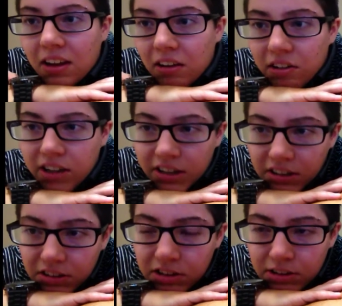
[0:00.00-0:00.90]

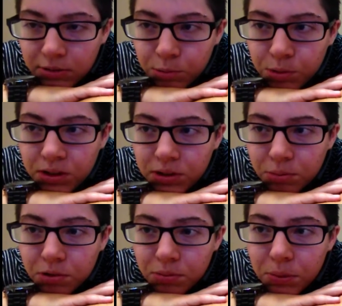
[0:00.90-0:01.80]
colleagues, and everybody
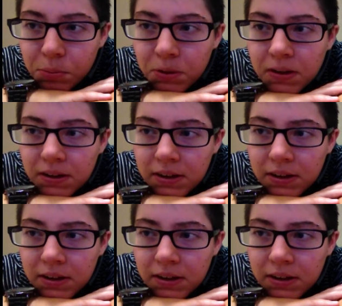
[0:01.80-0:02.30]
supports me, but